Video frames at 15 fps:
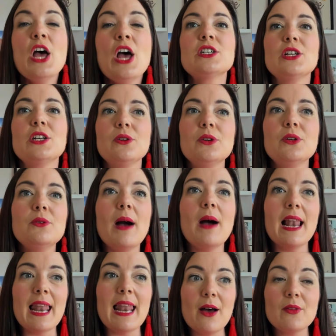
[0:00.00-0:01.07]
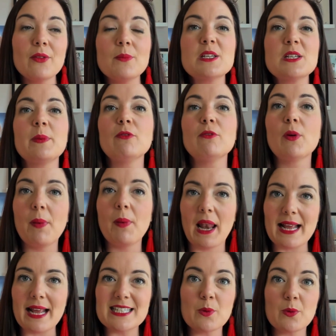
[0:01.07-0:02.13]
to allow them to be
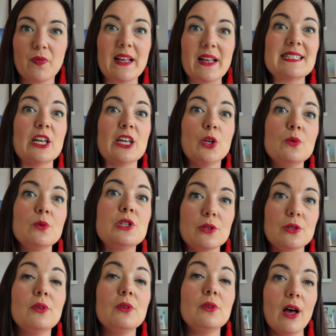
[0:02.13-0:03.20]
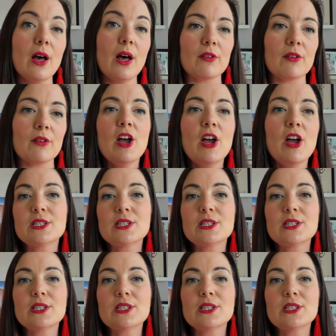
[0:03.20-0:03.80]
replaced with things that you do love?